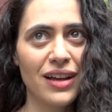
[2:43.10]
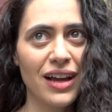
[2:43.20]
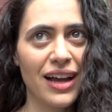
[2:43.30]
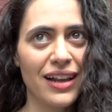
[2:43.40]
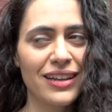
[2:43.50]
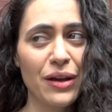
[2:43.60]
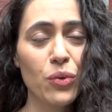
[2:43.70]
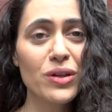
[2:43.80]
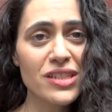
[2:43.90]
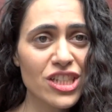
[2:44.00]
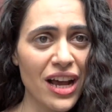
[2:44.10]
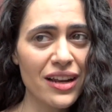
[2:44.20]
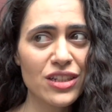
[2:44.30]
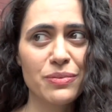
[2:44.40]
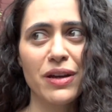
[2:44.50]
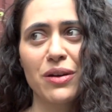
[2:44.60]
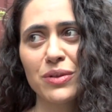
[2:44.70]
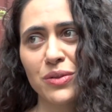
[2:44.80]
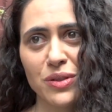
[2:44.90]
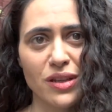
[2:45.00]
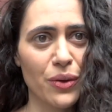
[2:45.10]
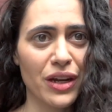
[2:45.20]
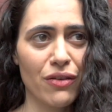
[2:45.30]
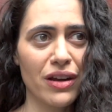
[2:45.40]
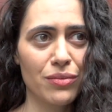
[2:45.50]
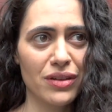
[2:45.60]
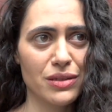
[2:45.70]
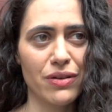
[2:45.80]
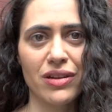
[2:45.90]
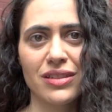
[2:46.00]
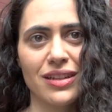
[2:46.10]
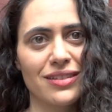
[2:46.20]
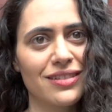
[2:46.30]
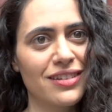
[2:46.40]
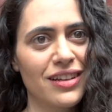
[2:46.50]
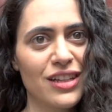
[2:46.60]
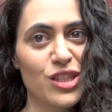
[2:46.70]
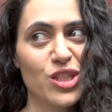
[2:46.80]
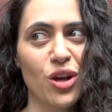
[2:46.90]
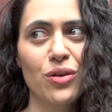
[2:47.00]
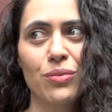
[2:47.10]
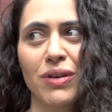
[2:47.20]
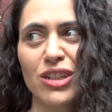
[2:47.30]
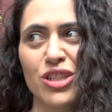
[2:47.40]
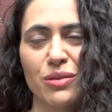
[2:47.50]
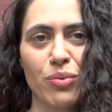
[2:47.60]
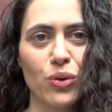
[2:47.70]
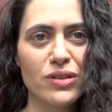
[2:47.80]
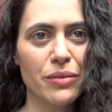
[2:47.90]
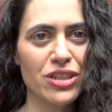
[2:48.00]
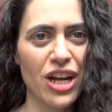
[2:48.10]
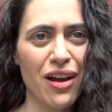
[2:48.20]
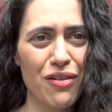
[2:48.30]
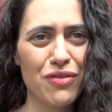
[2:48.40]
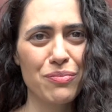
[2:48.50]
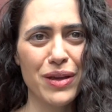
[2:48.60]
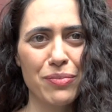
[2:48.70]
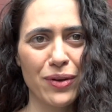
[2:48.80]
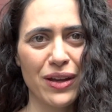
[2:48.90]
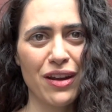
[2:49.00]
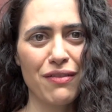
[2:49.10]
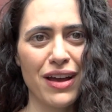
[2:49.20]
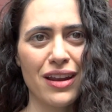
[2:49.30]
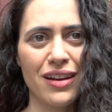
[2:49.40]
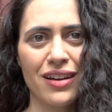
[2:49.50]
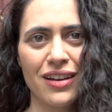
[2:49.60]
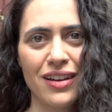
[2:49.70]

And it was a challenge, but it was also an incredible experience, and so much support, so much help from people in Havana